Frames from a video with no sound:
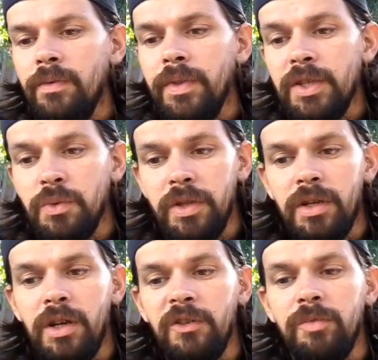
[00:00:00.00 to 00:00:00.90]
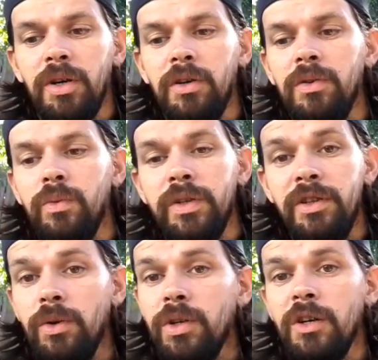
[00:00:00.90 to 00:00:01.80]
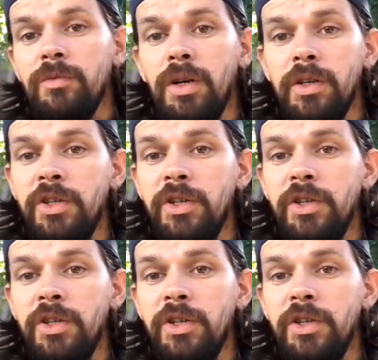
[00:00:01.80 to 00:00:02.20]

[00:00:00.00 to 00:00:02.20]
That's with a curveball. With no curveball,